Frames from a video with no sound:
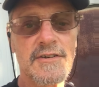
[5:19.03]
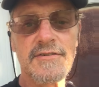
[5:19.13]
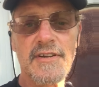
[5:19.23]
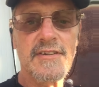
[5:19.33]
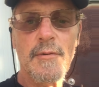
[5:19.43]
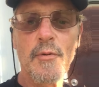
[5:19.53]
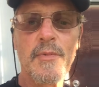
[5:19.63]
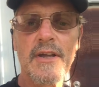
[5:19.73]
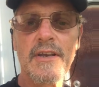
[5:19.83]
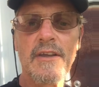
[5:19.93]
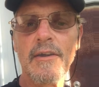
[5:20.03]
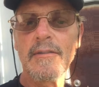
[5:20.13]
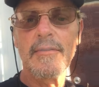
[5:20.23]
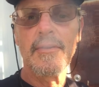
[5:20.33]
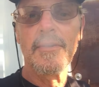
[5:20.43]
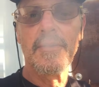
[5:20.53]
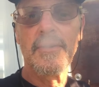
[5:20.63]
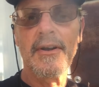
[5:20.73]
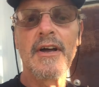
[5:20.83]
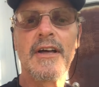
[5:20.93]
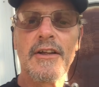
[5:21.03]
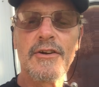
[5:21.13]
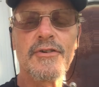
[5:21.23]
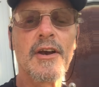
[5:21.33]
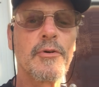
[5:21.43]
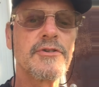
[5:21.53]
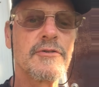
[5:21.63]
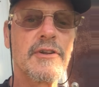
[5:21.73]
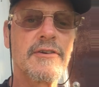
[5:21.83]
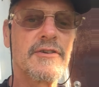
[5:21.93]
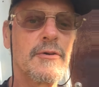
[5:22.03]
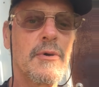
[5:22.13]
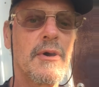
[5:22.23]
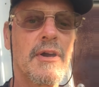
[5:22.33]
So they put me in hell. They're trying to put you there too.